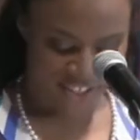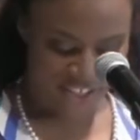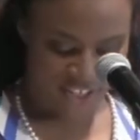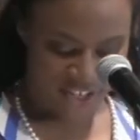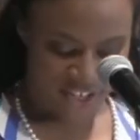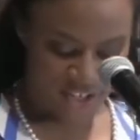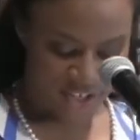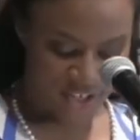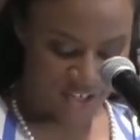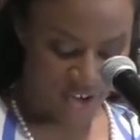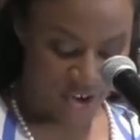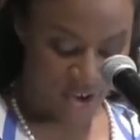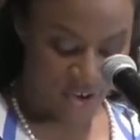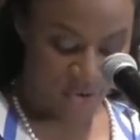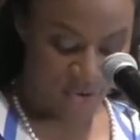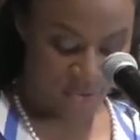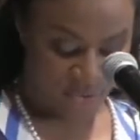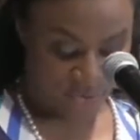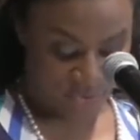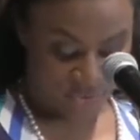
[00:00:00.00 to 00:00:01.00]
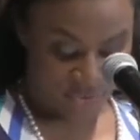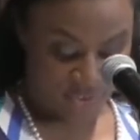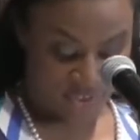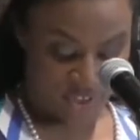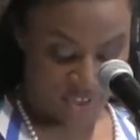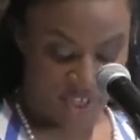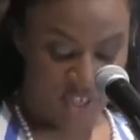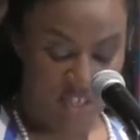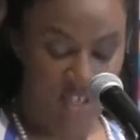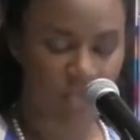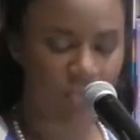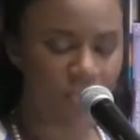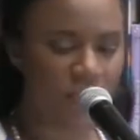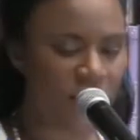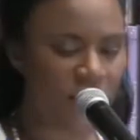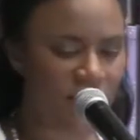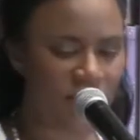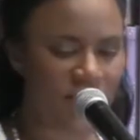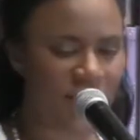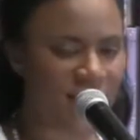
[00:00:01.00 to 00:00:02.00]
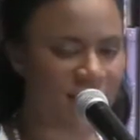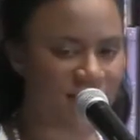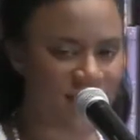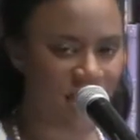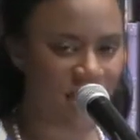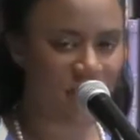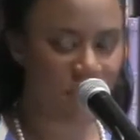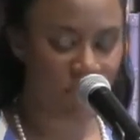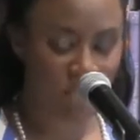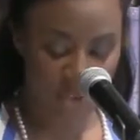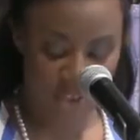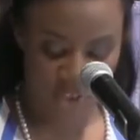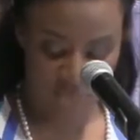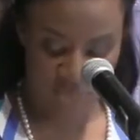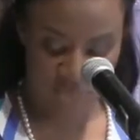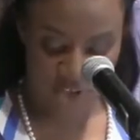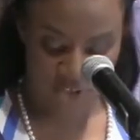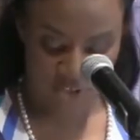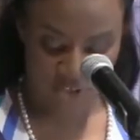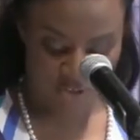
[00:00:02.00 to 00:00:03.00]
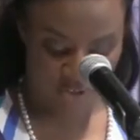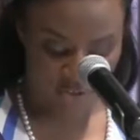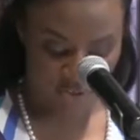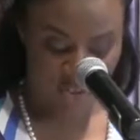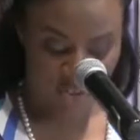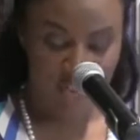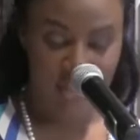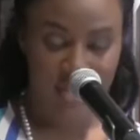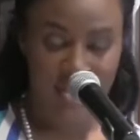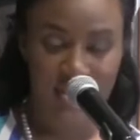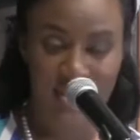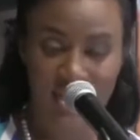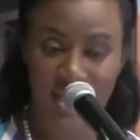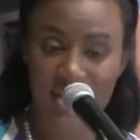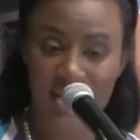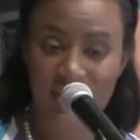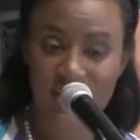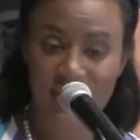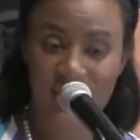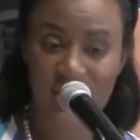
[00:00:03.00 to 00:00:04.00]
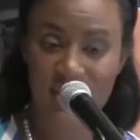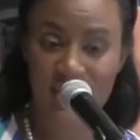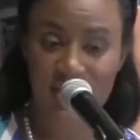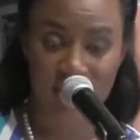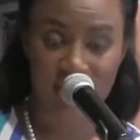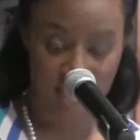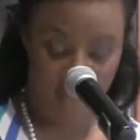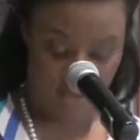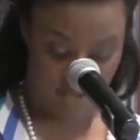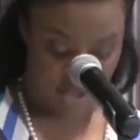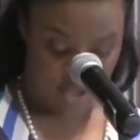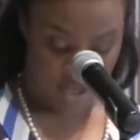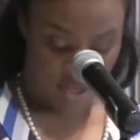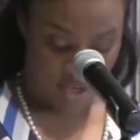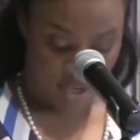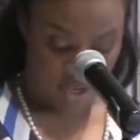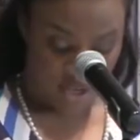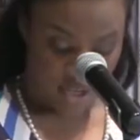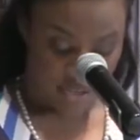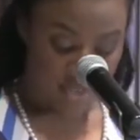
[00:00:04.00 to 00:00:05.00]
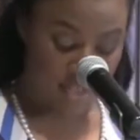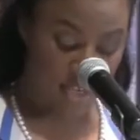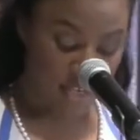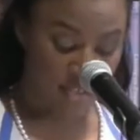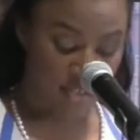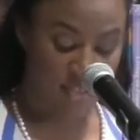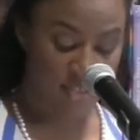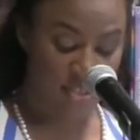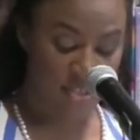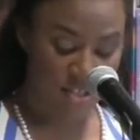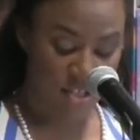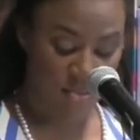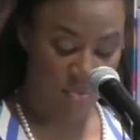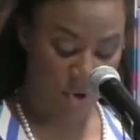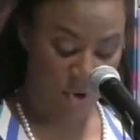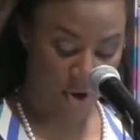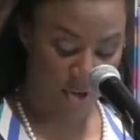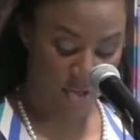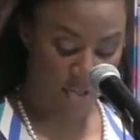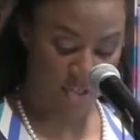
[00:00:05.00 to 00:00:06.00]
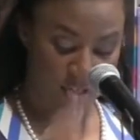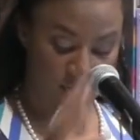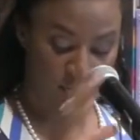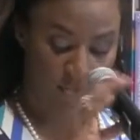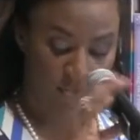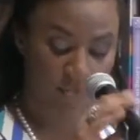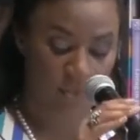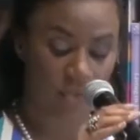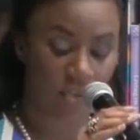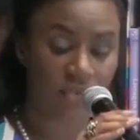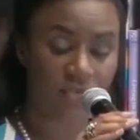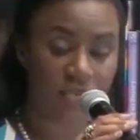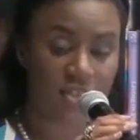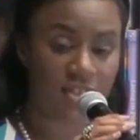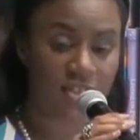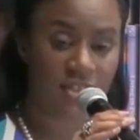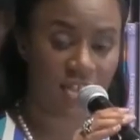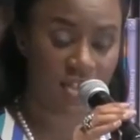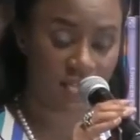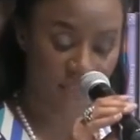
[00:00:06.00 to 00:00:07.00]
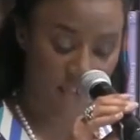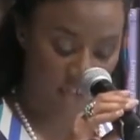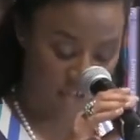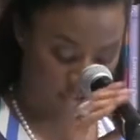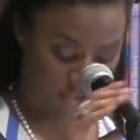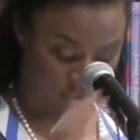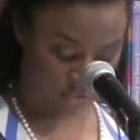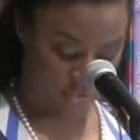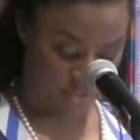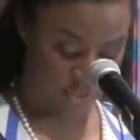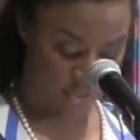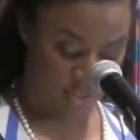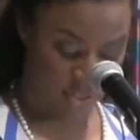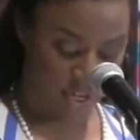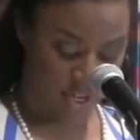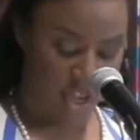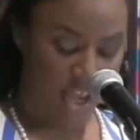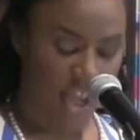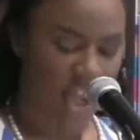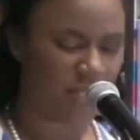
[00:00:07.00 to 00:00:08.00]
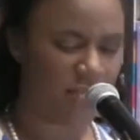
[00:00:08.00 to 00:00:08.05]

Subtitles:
So it's a riveting 7-book adventure set in Disney. It's set in the Disney parks, full of Disney adventures and